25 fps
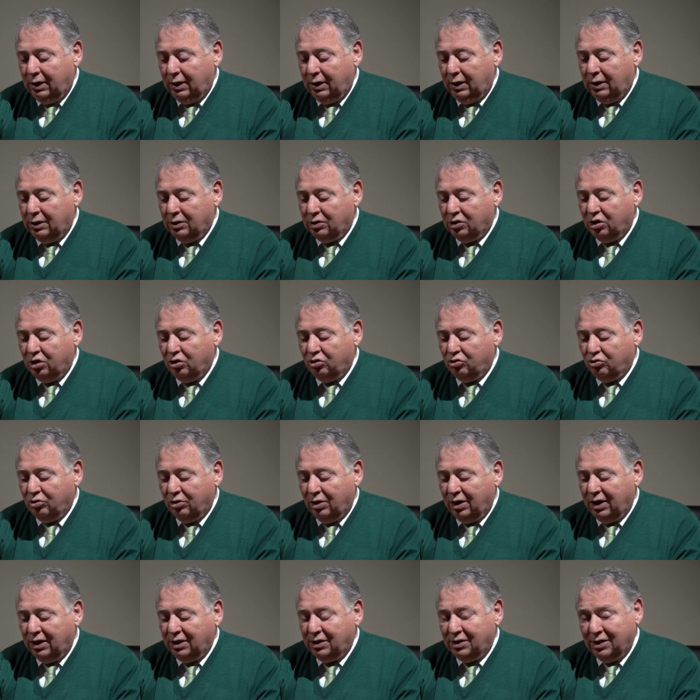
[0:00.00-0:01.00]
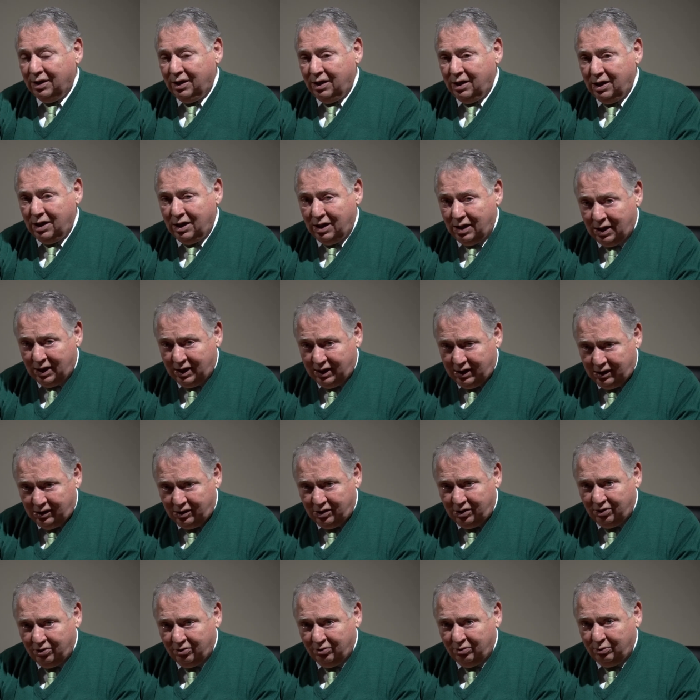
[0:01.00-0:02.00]
is trying to
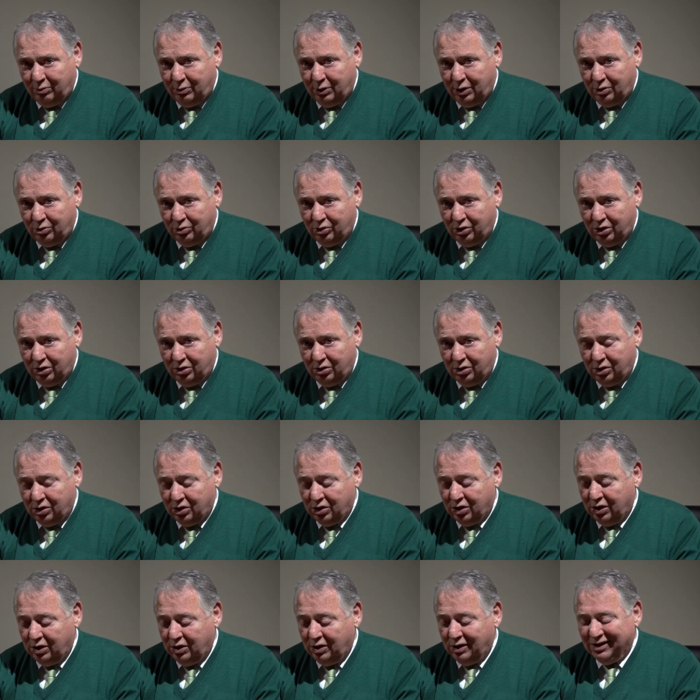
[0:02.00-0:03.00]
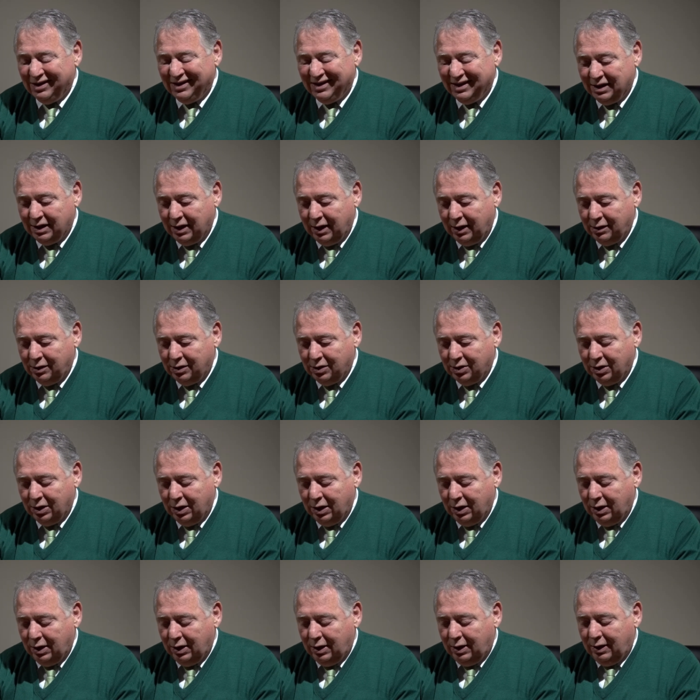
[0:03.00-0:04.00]
hide your emotions in the sense
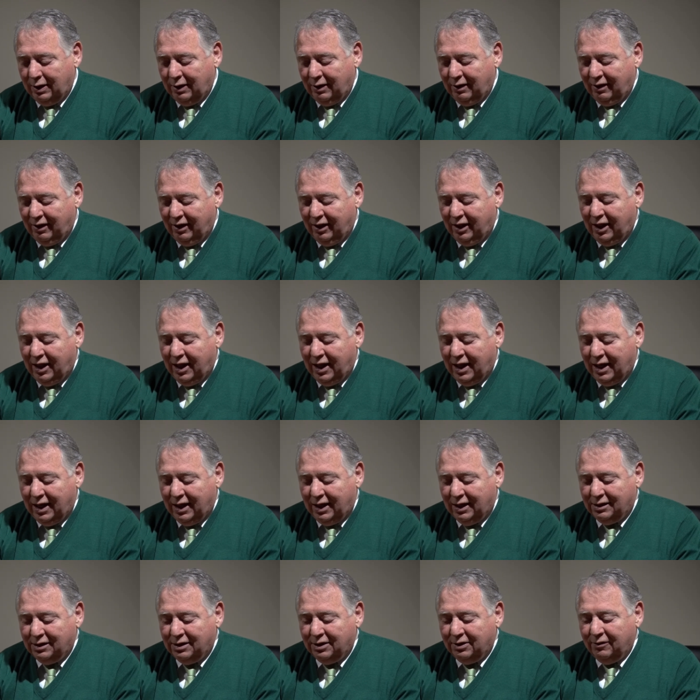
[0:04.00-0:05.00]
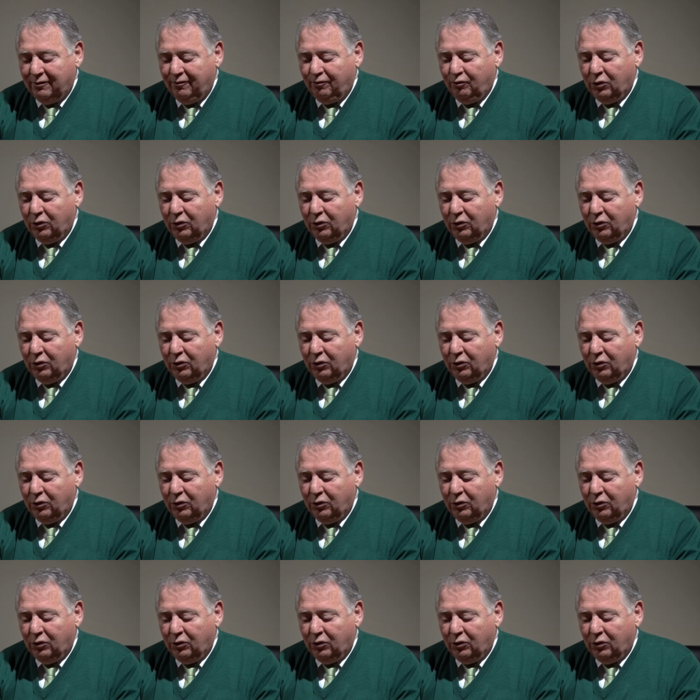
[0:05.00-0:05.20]
that